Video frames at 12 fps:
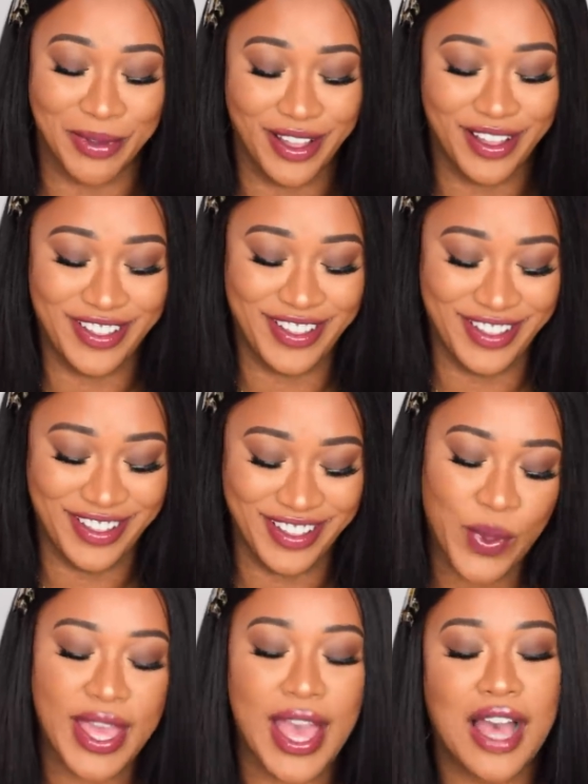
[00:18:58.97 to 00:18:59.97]

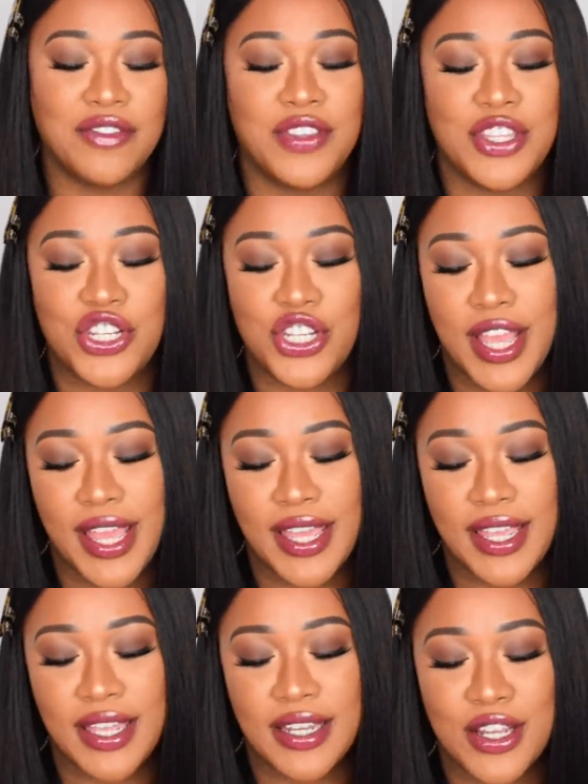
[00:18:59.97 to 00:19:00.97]
but we have the
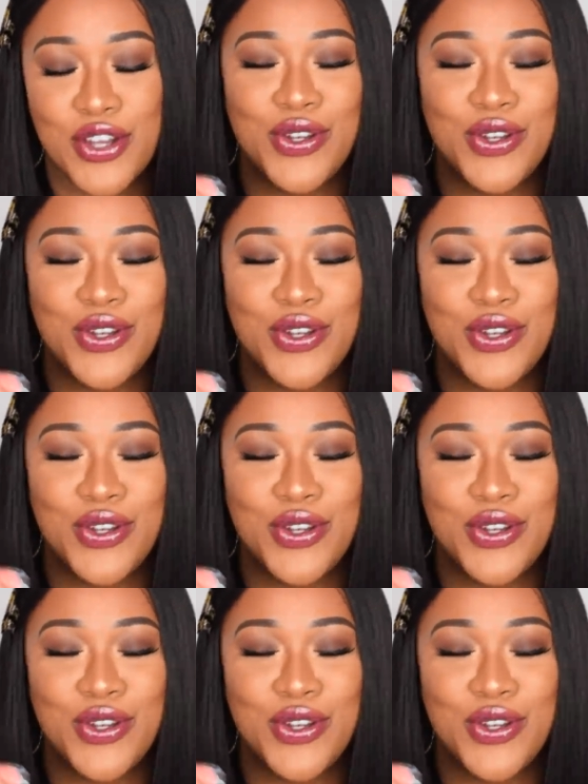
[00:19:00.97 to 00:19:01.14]
shade